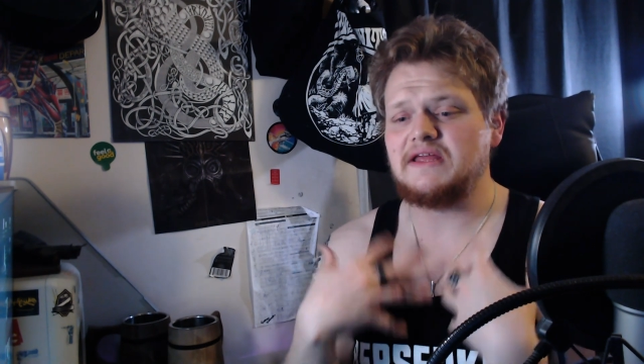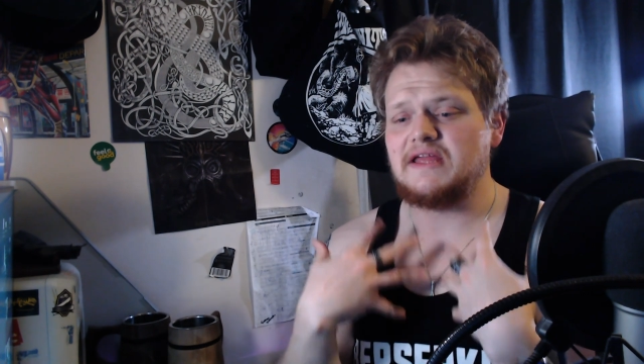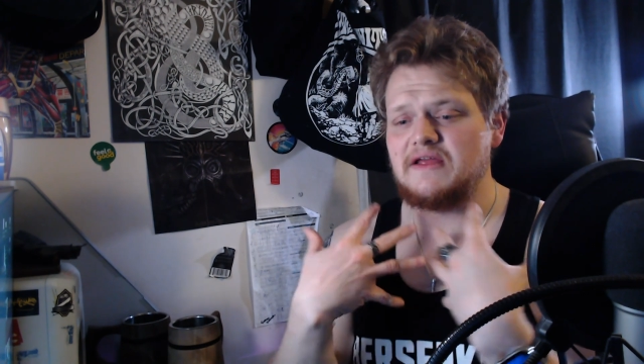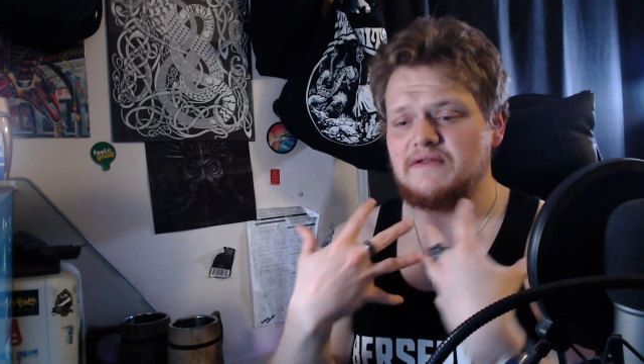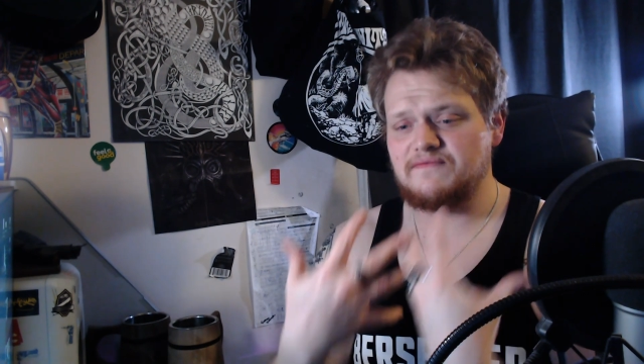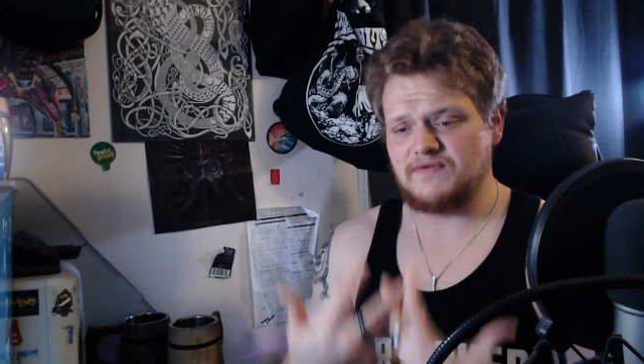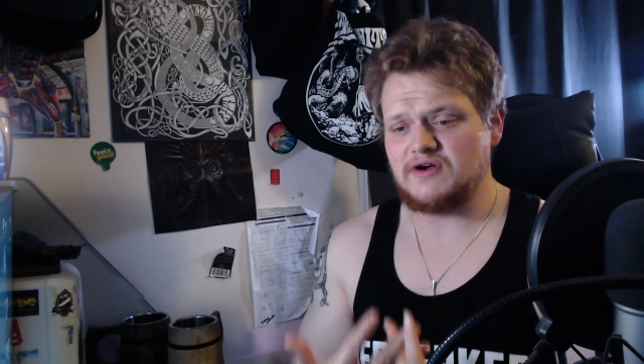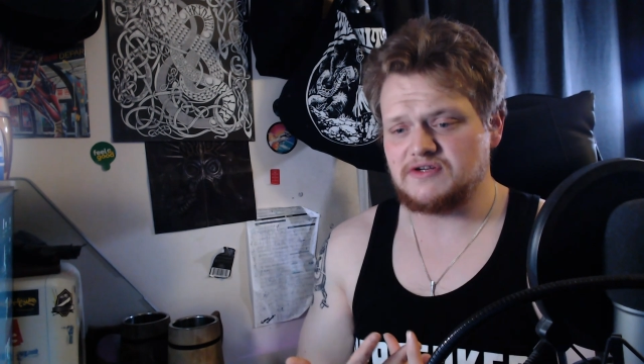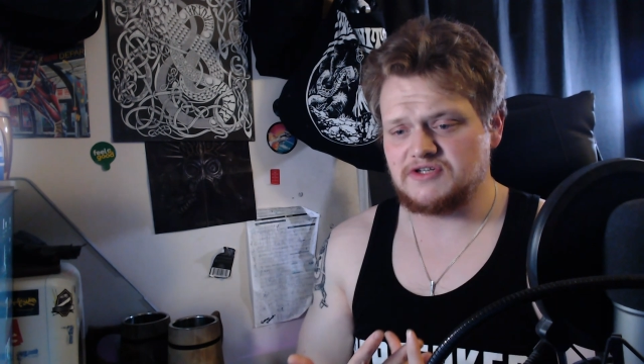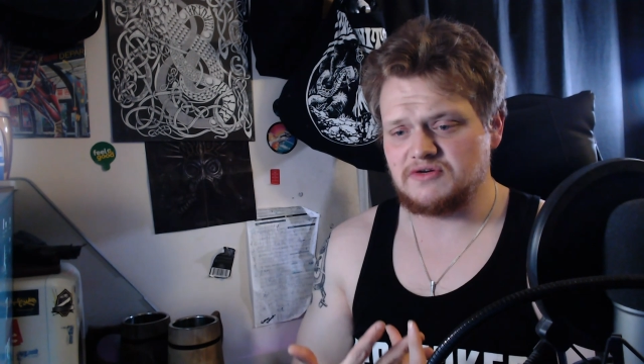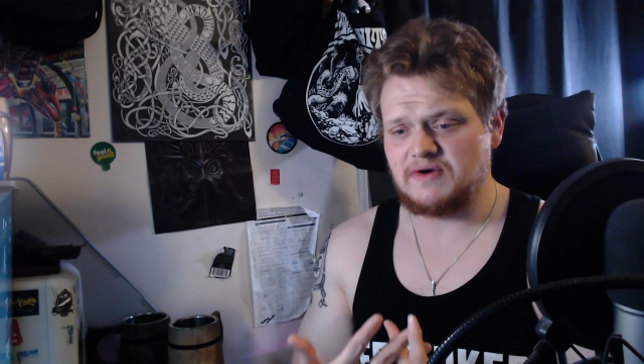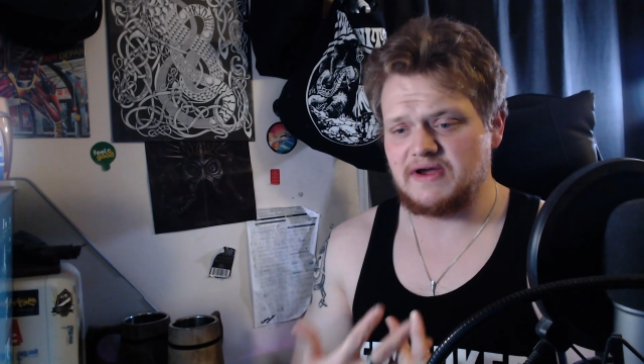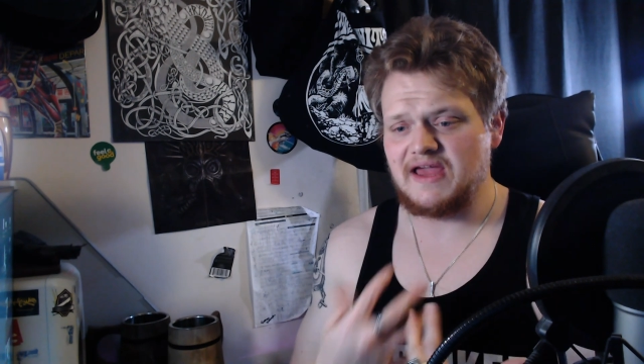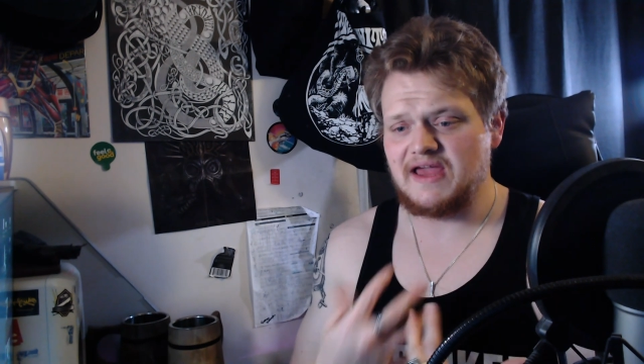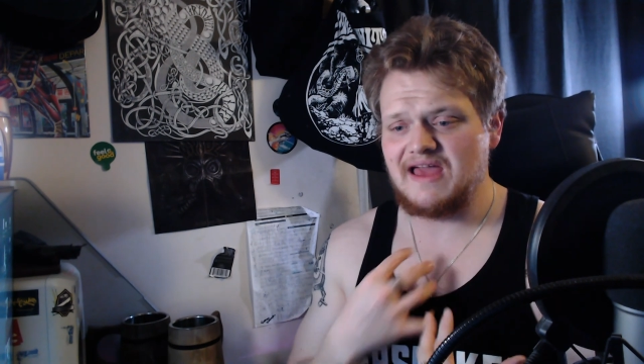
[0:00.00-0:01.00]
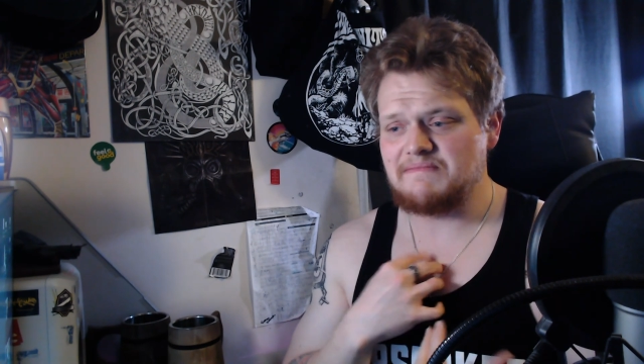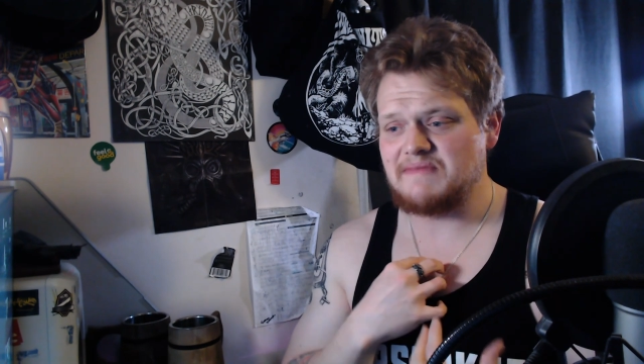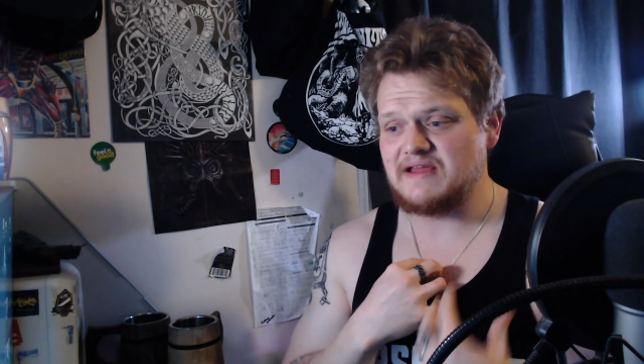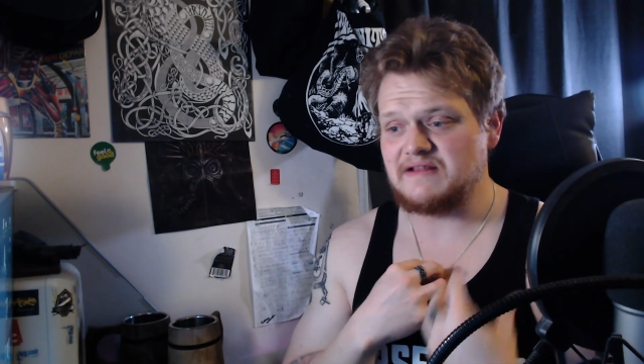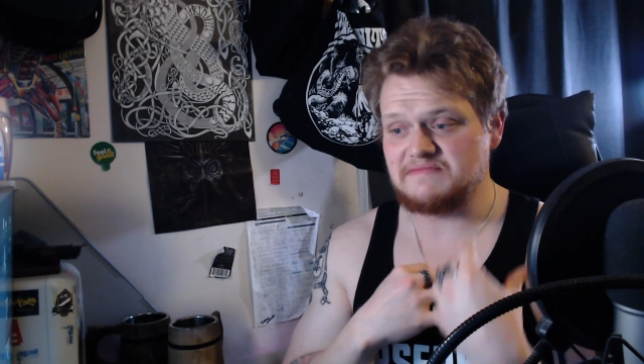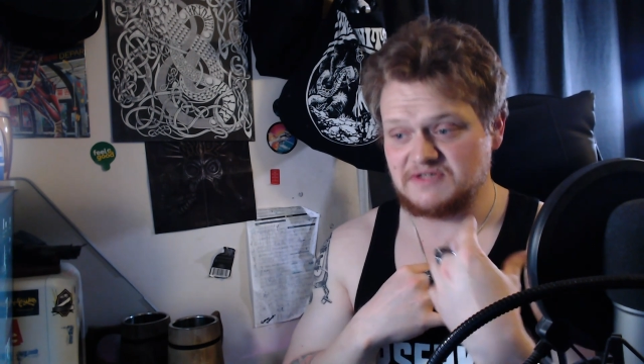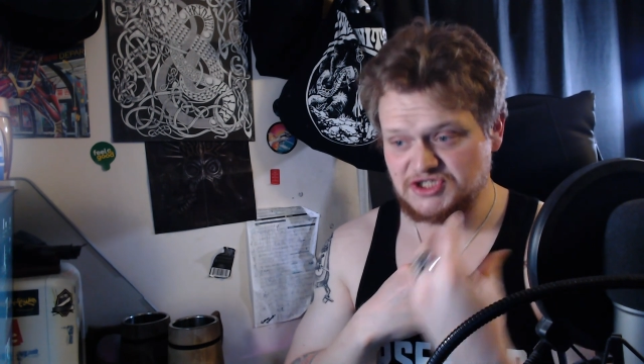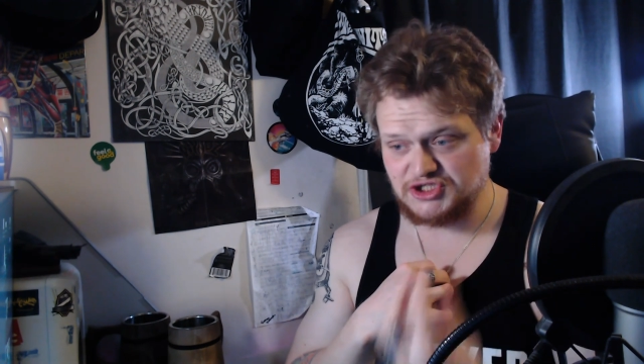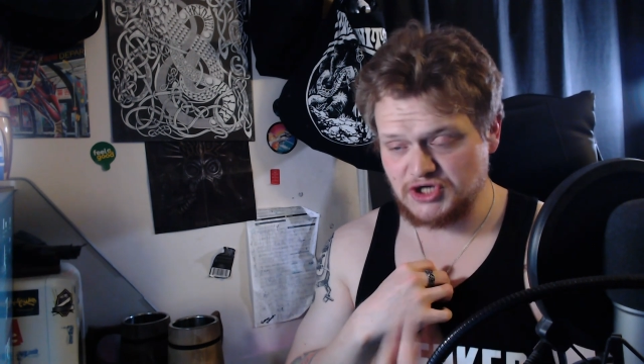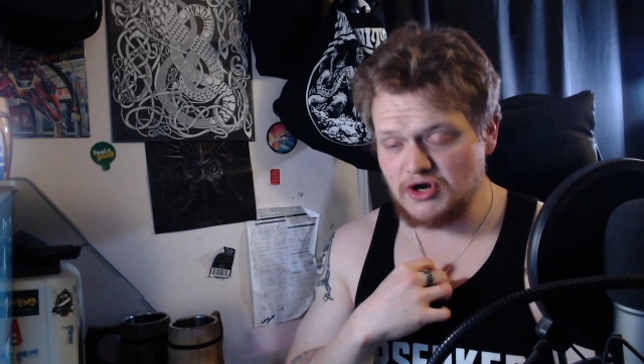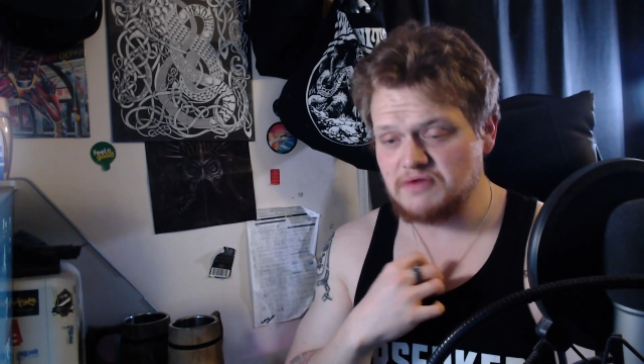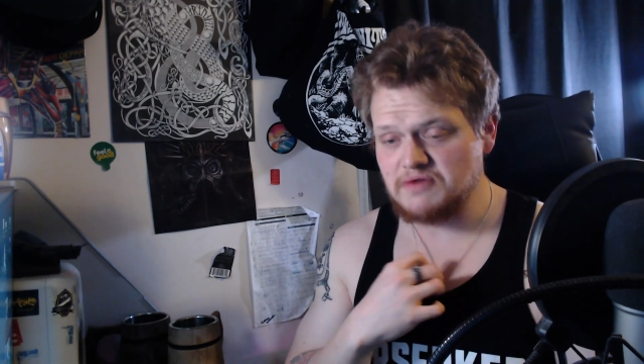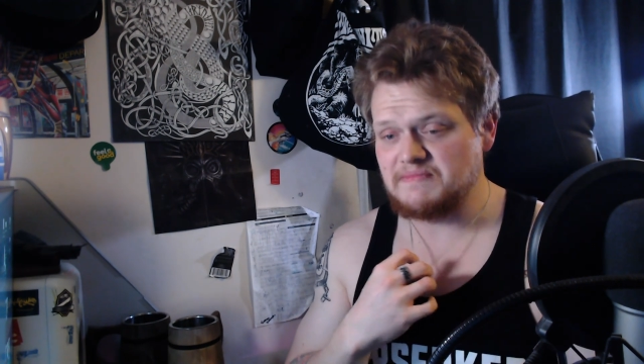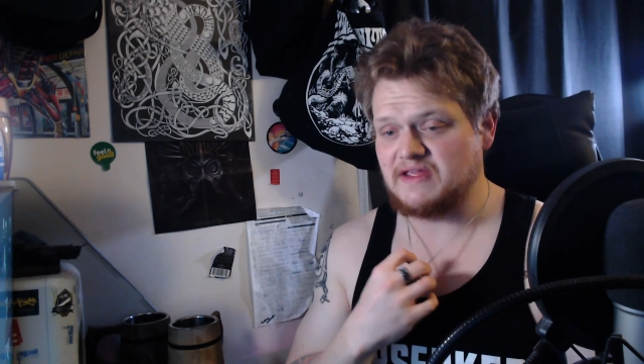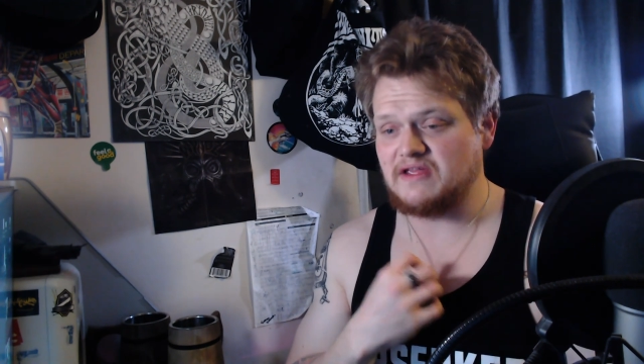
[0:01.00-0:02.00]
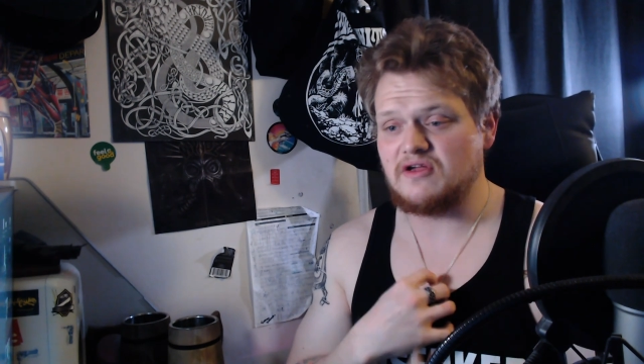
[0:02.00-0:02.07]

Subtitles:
invoked who I am and showed me